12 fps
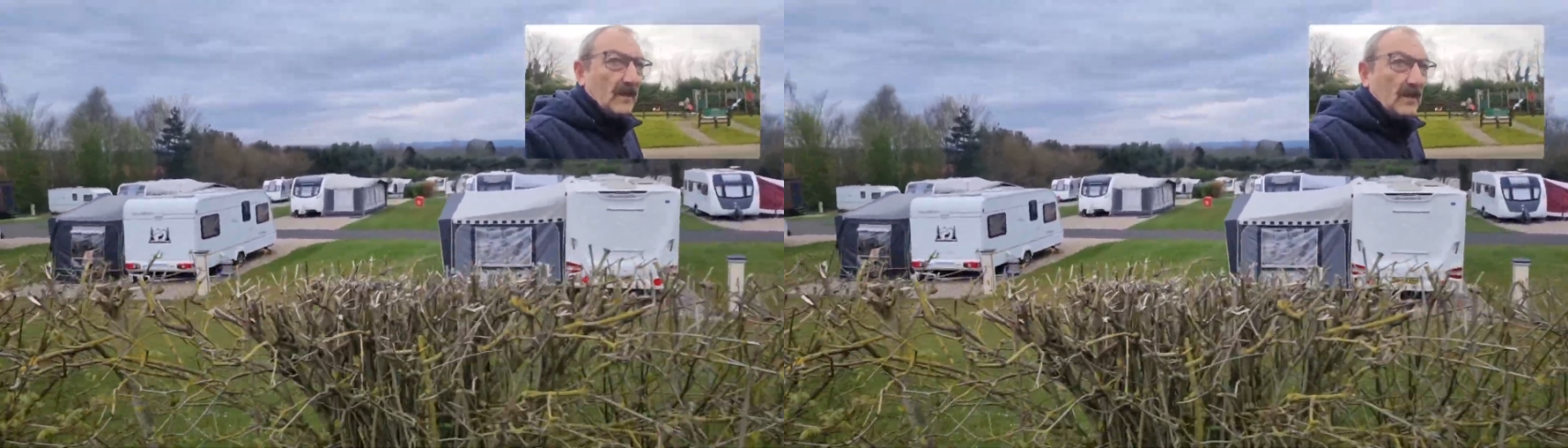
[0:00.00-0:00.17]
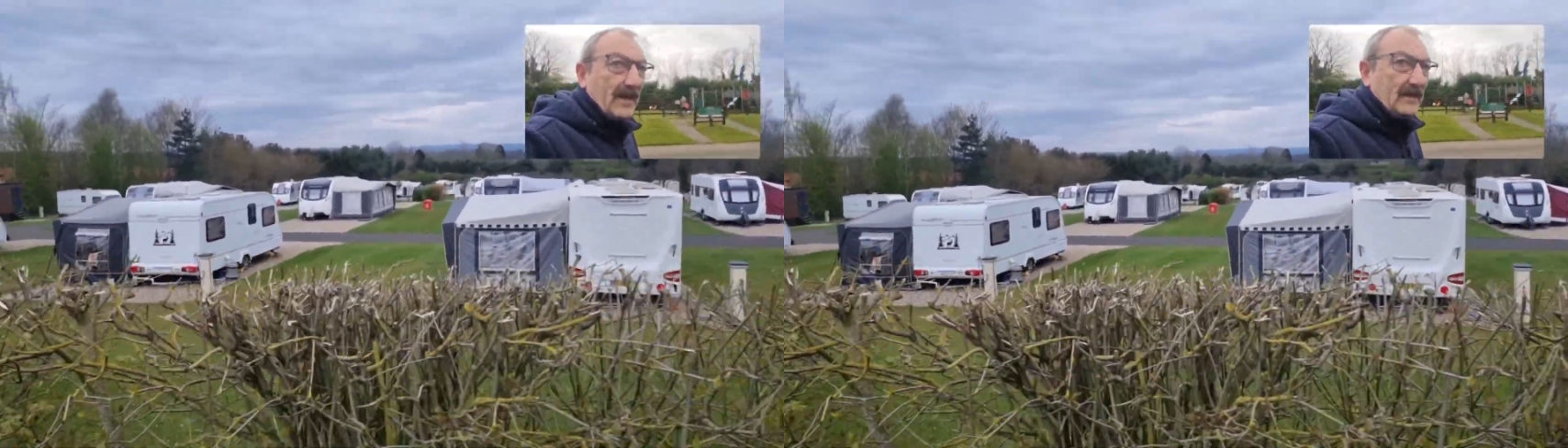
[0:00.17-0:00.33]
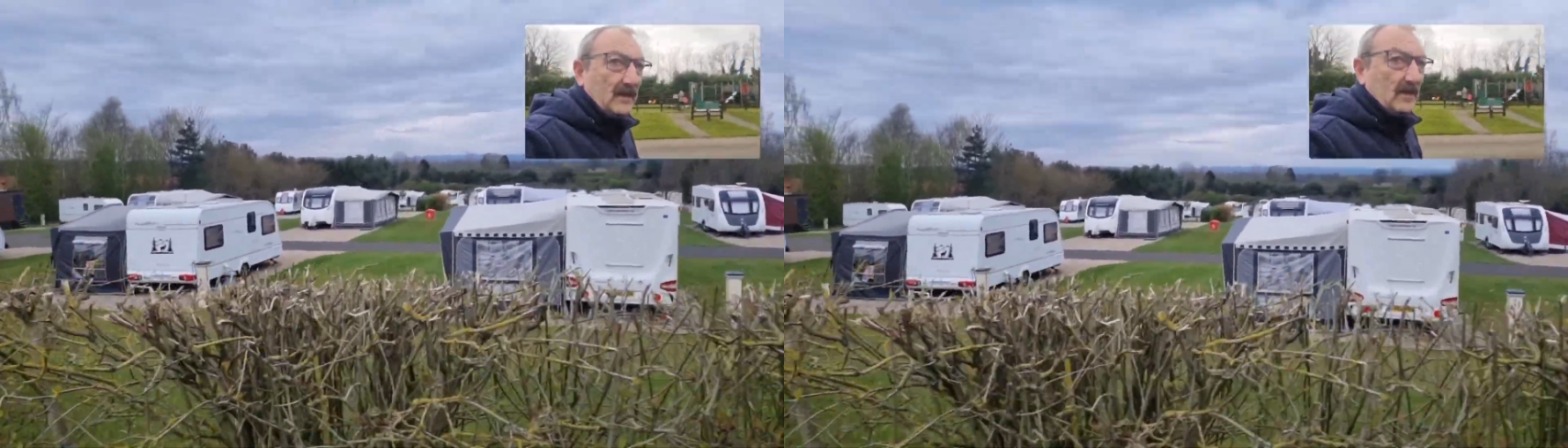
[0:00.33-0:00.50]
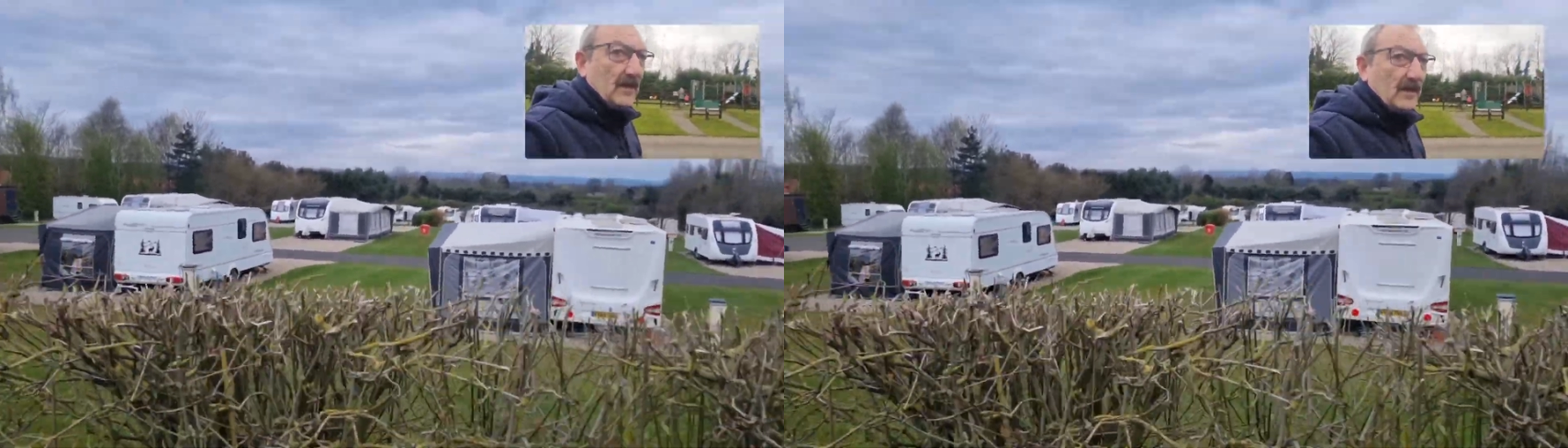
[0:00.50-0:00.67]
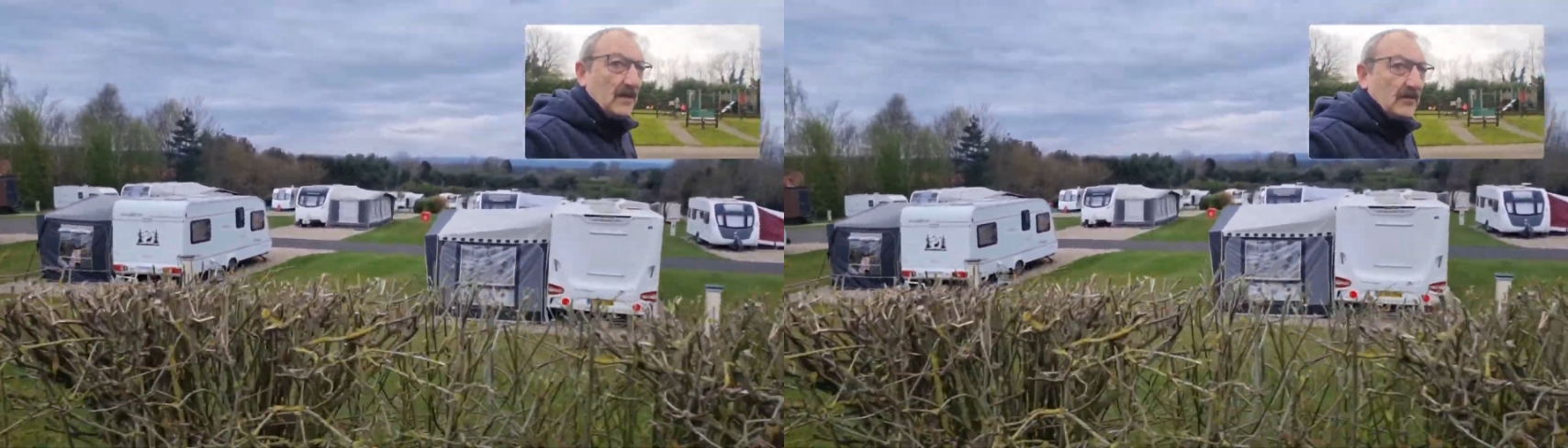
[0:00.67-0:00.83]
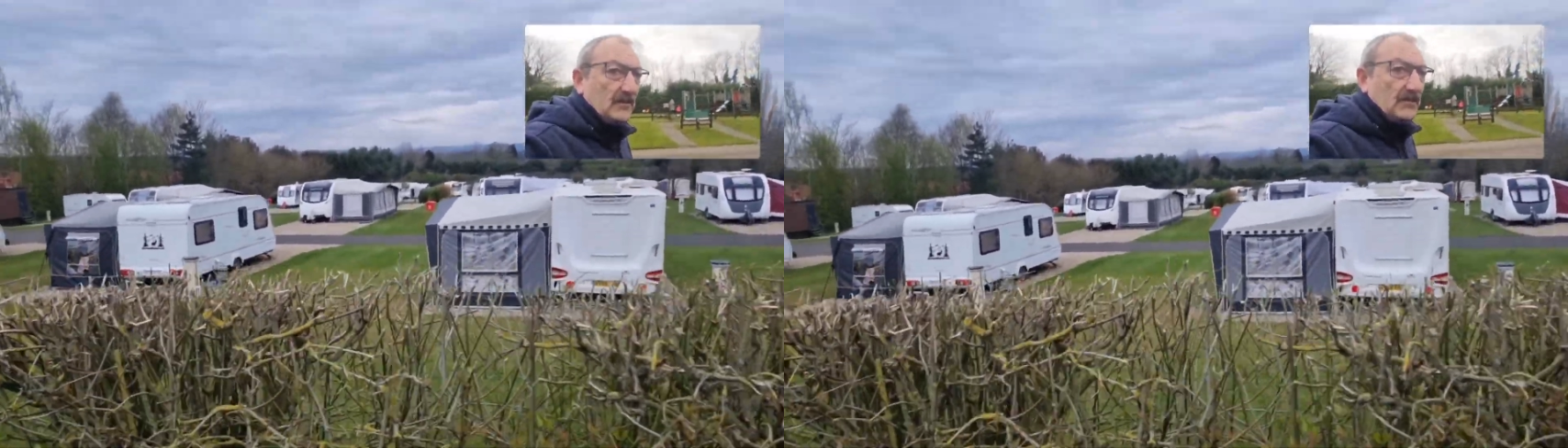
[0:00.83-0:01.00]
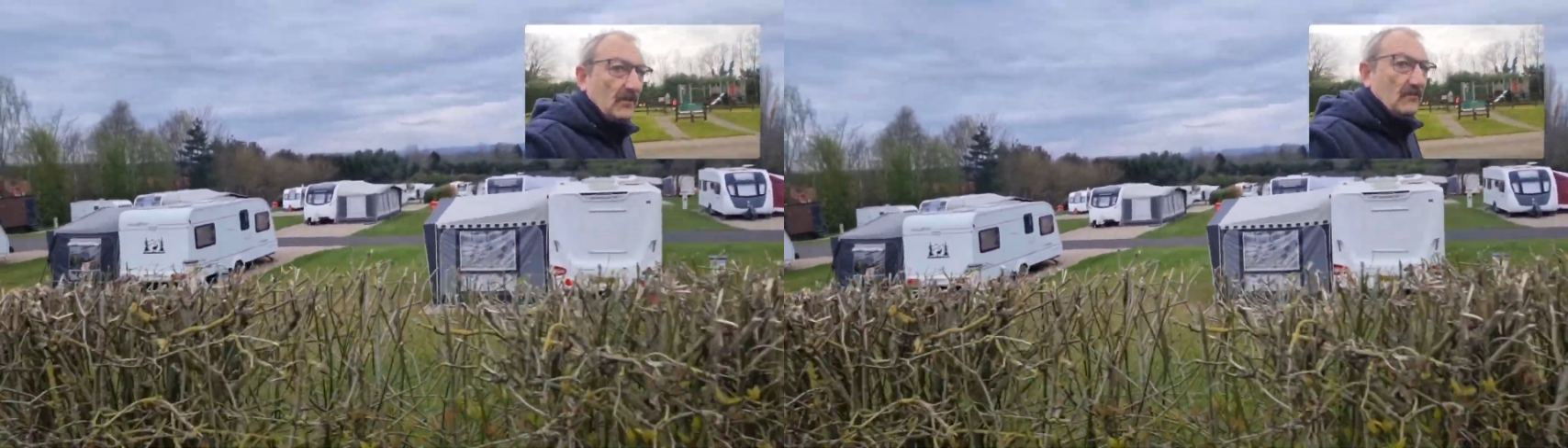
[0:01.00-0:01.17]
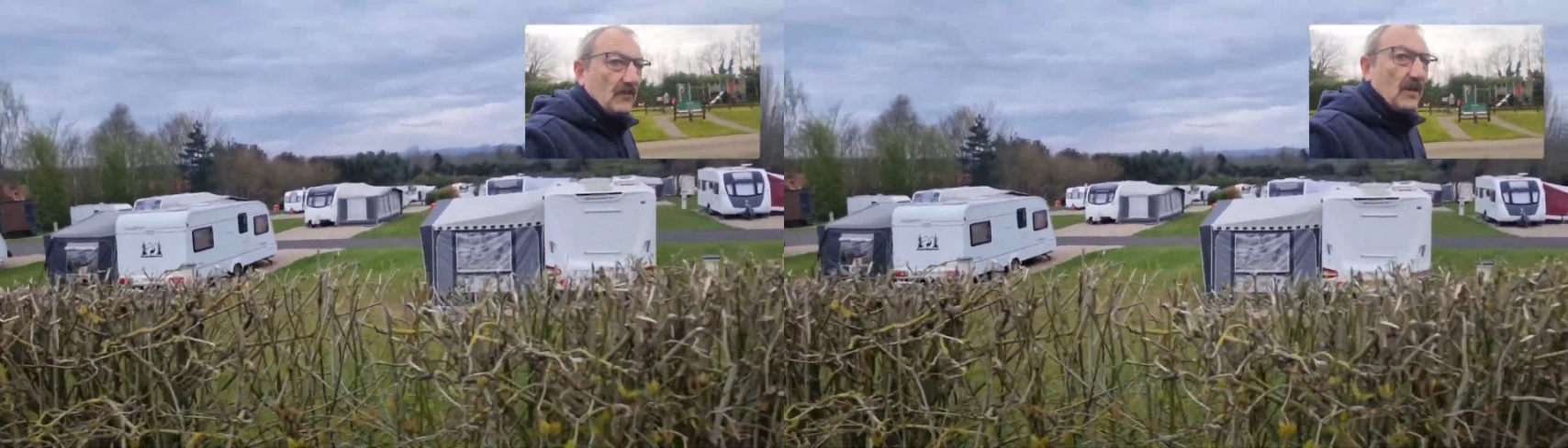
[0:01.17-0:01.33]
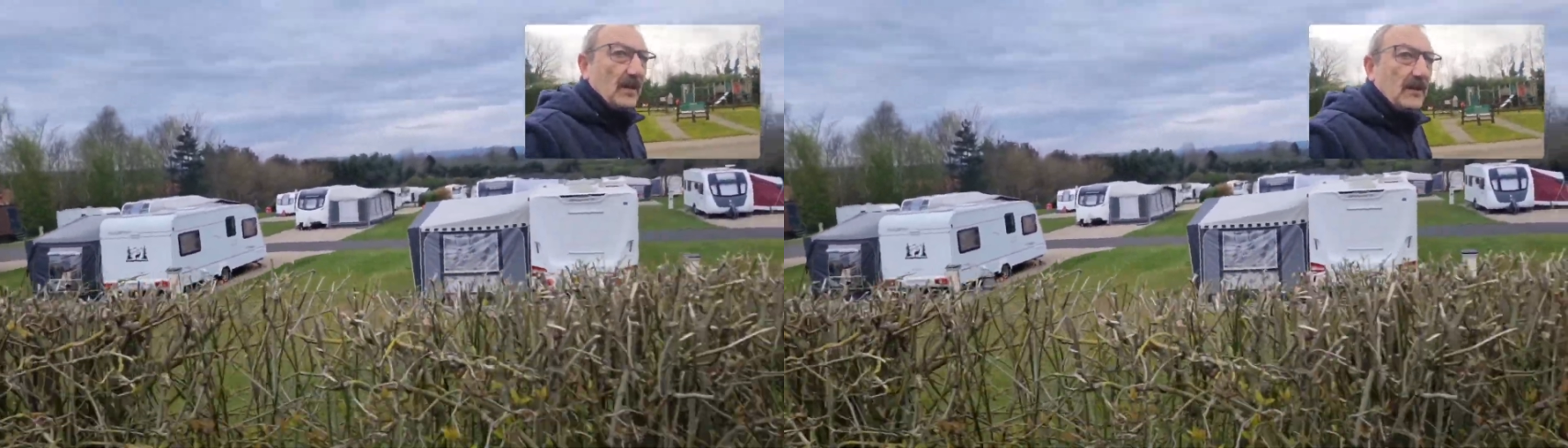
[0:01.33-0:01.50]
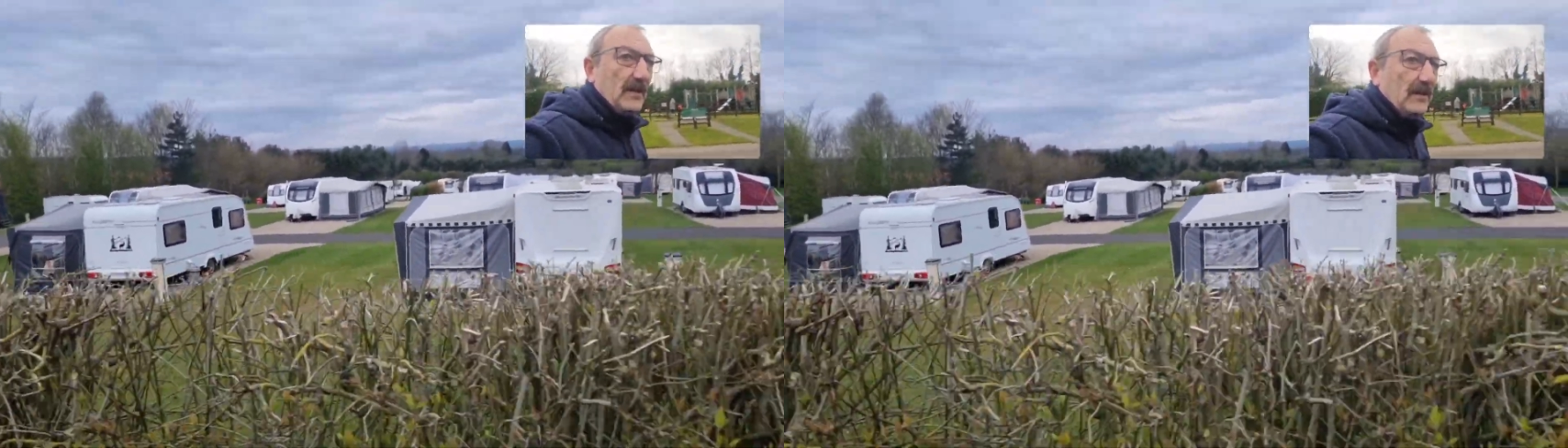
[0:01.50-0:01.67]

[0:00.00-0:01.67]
80–90% rain.